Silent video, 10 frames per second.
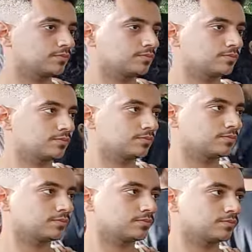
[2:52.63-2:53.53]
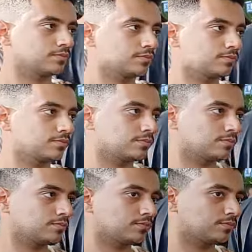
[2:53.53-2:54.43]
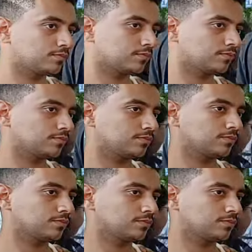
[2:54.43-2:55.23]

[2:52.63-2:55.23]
This person isn't speaking.